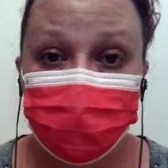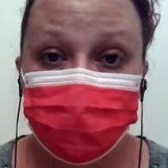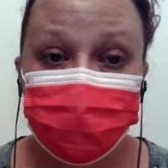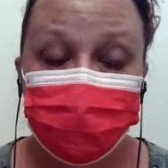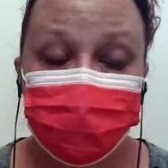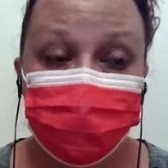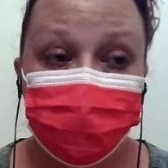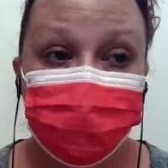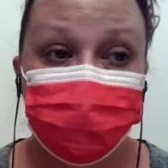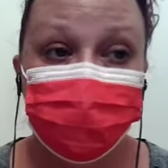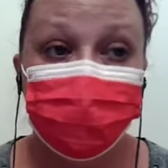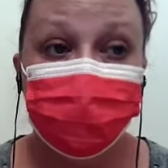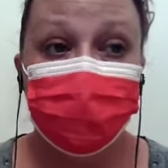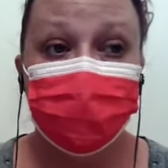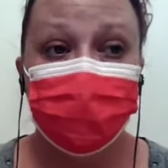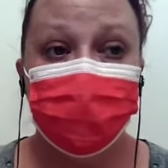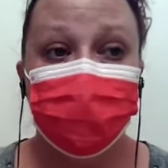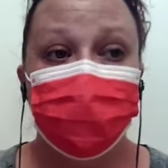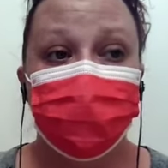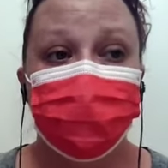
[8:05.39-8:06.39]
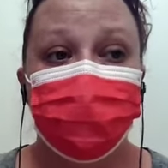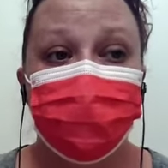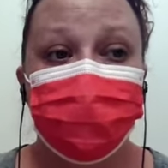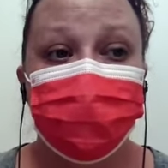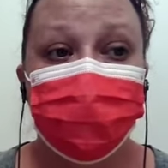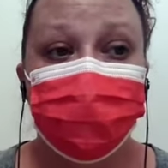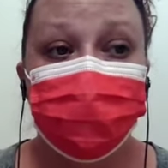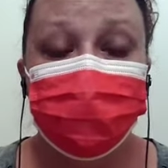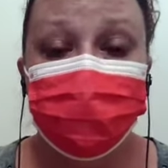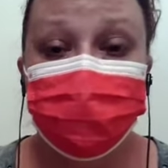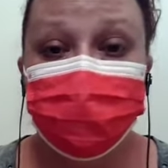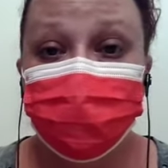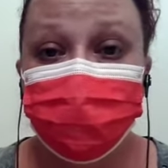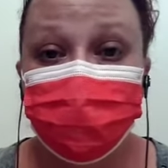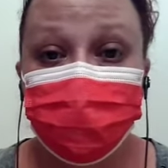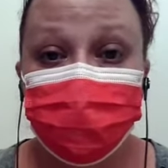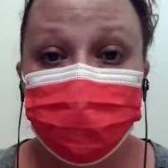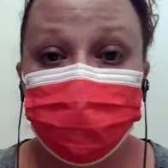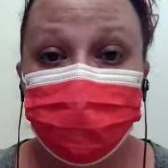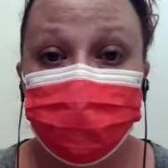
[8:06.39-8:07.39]
And if you guys have been
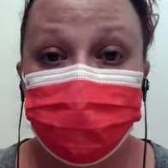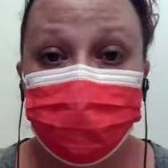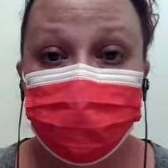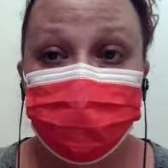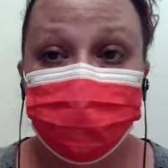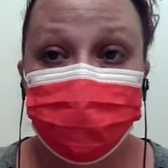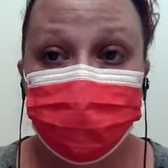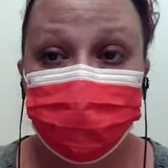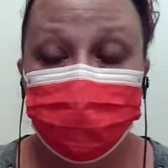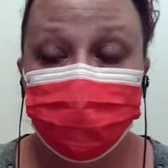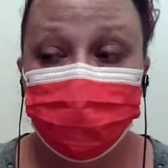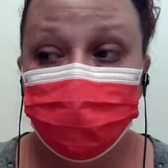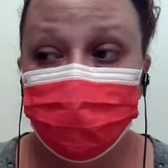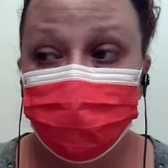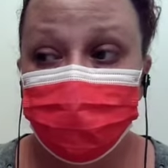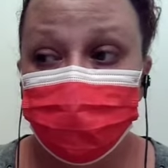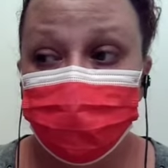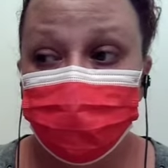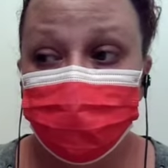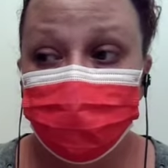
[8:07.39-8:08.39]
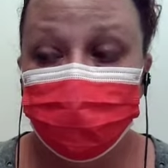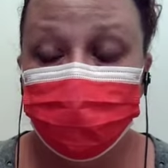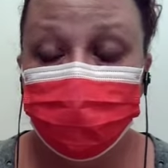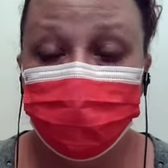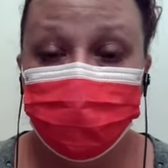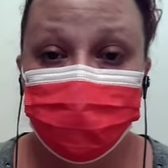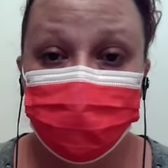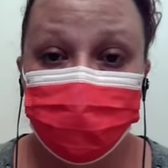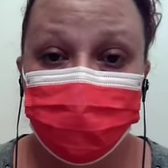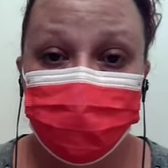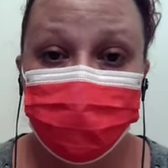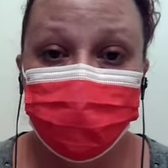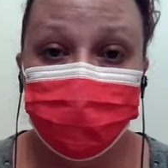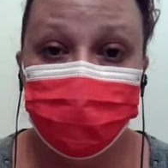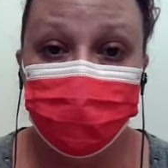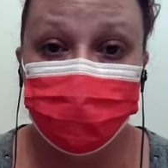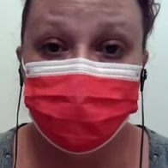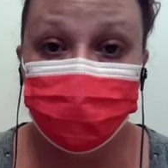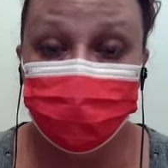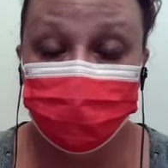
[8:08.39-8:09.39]
following me for any length of time, you
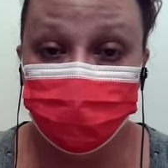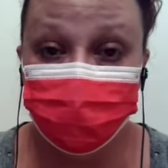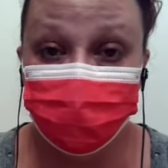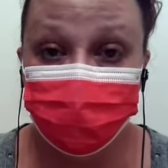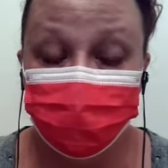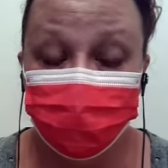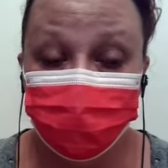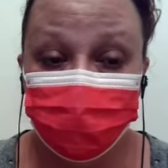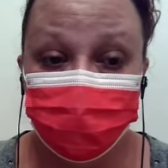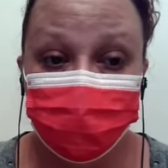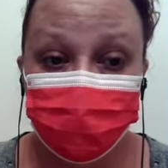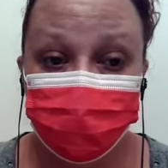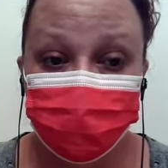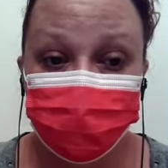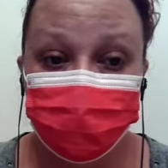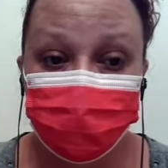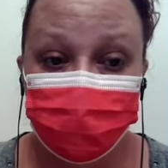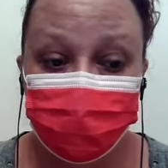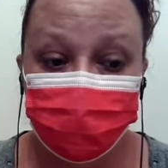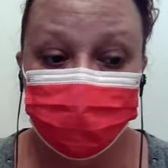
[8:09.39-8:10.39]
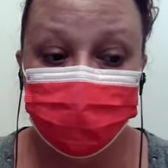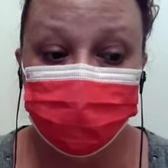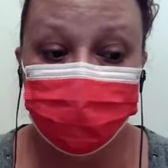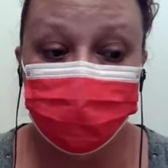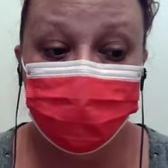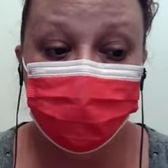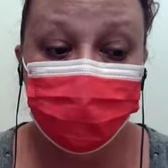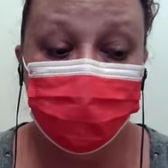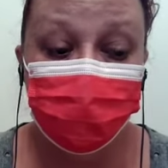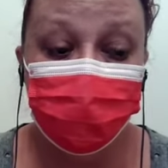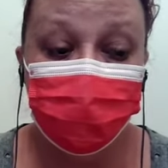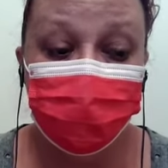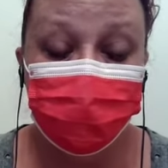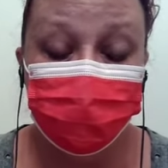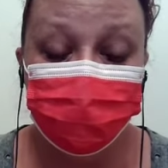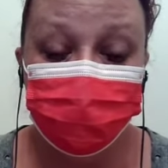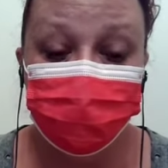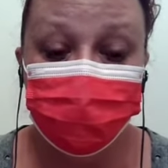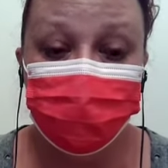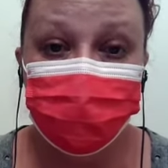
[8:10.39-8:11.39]
guys will understand, and I'm
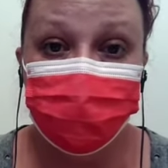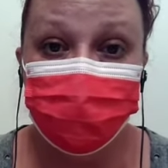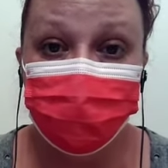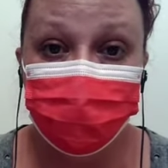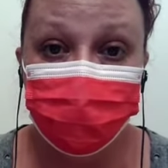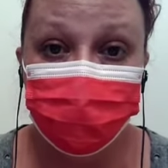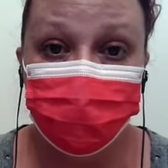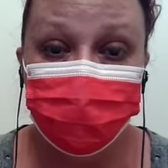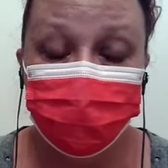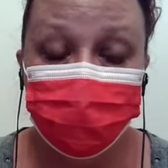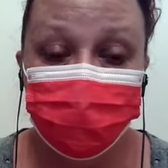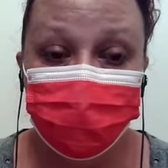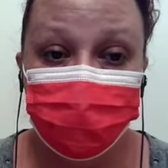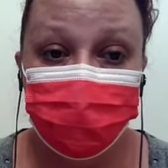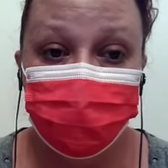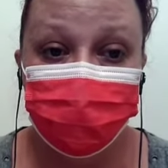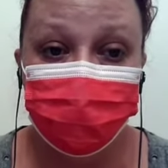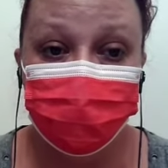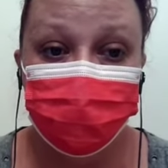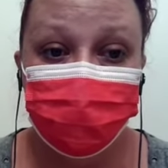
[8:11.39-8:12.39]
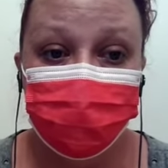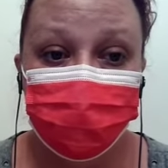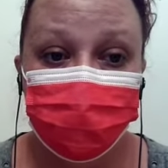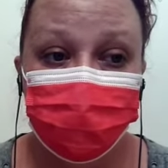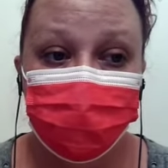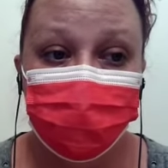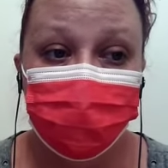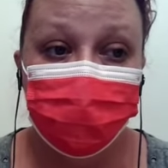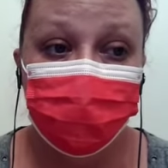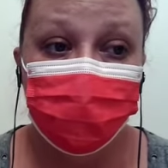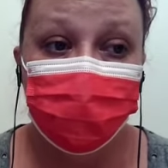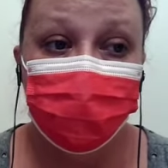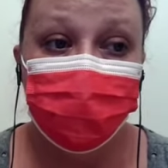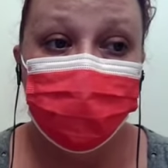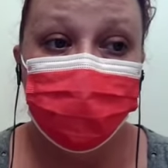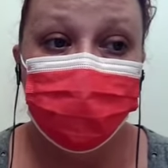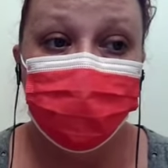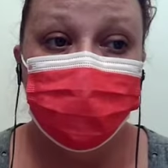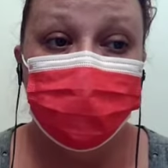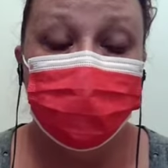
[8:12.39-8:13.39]
sure you know by now, that
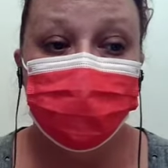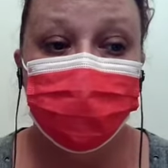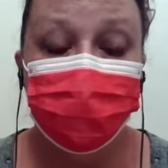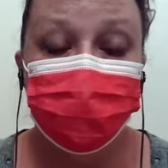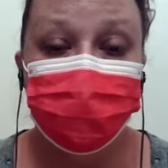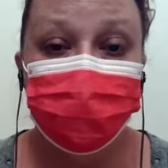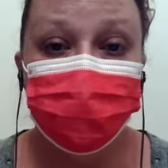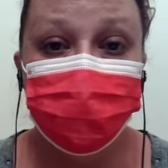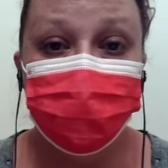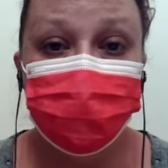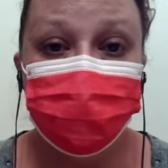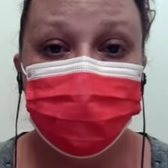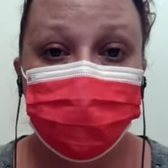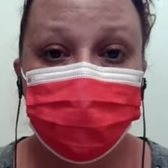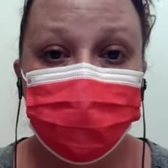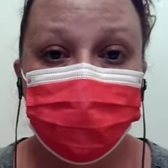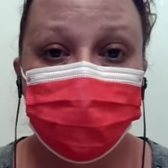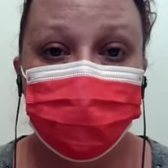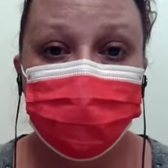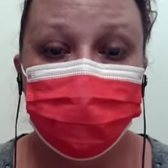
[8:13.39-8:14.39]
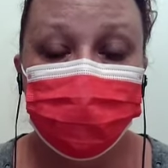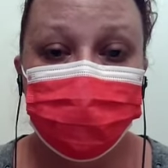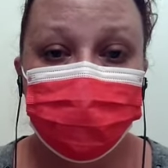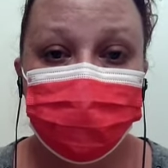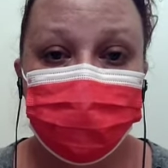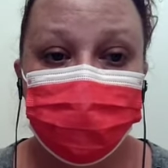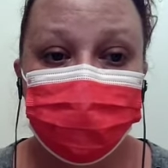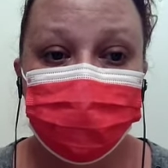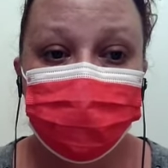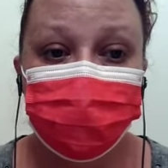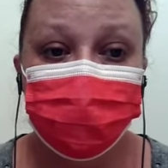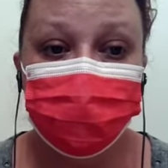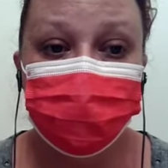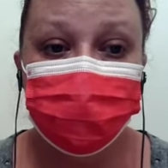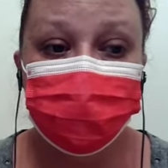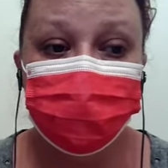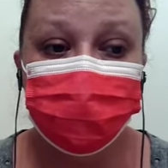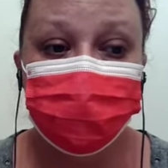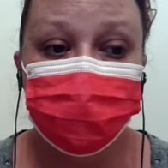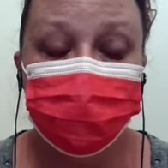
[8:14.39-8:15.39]
I'm really big on the idea
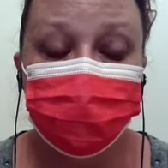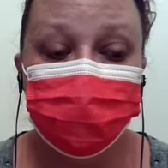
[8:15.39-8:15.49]
that,